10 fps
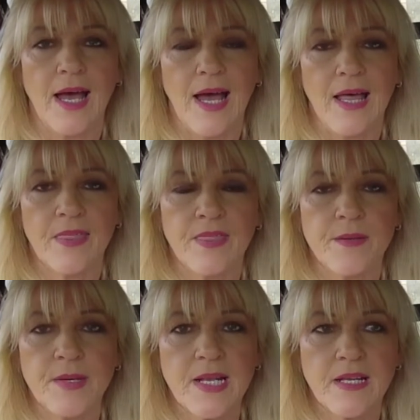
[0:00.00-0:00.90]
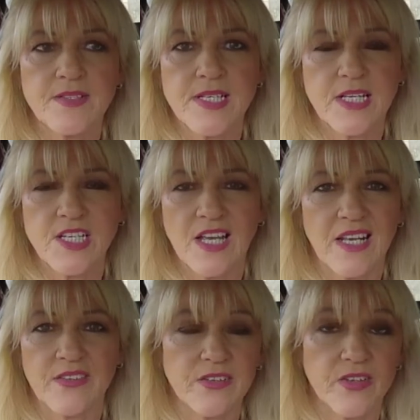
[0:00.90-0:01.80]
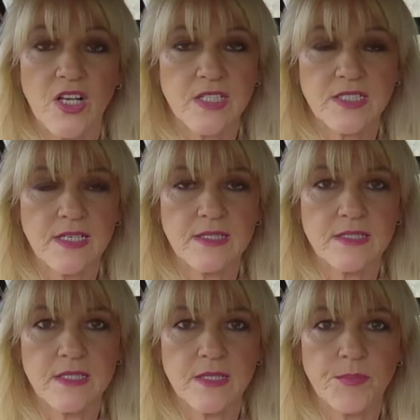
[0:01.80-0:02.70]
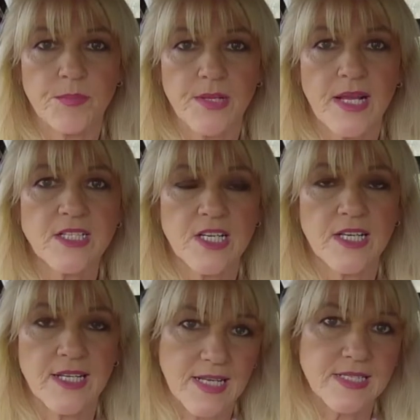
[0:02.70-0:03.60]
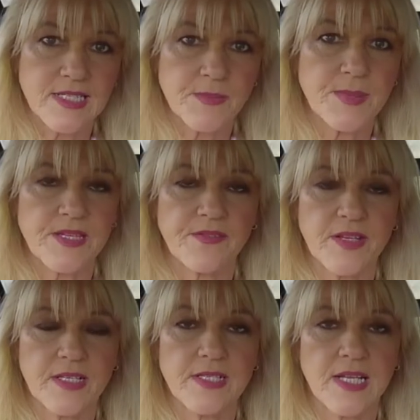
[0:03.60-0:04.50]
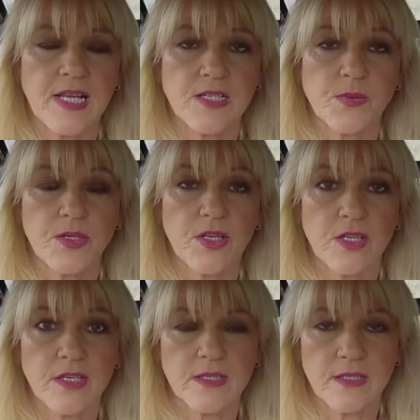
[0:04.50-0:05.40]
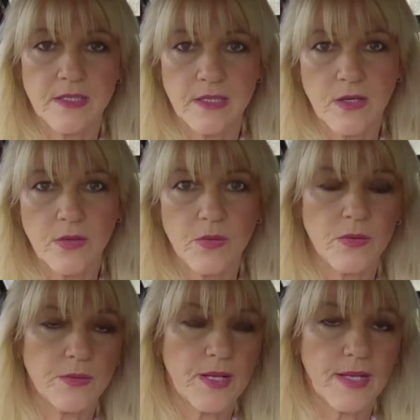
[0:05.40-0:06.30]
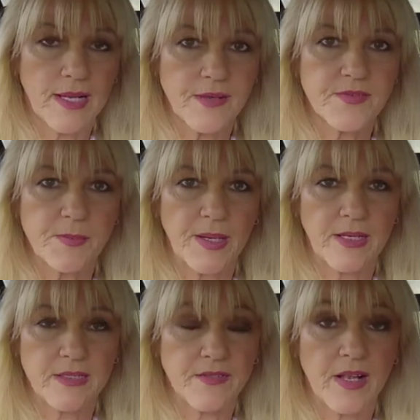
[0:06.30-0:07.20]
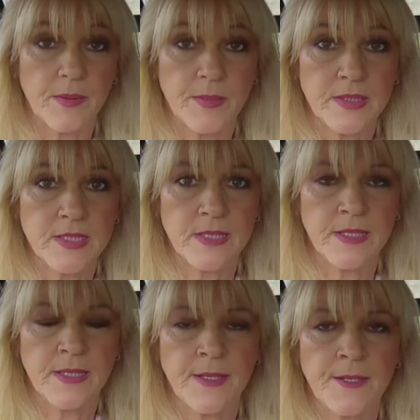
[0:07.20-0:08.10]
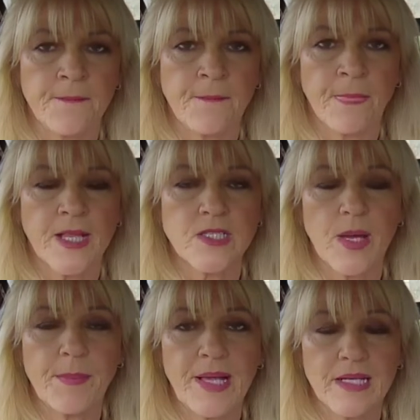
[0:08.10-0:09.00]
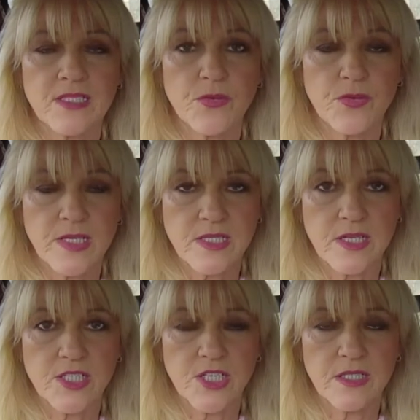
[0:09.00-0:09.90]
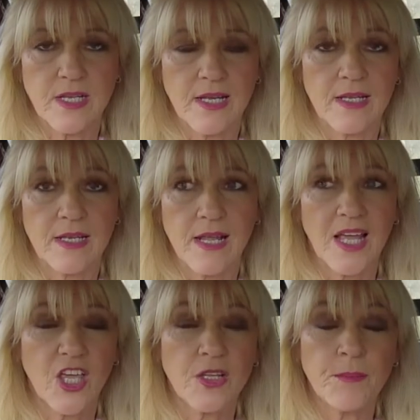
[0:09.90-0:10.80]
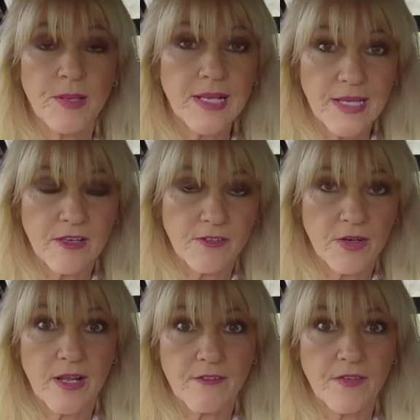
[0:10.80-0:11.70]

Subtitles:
And the midlife stage I never even looked at, but actually it is a specific stage when you look at the whole lifespan development. So I began to research it and I couldn't believe what I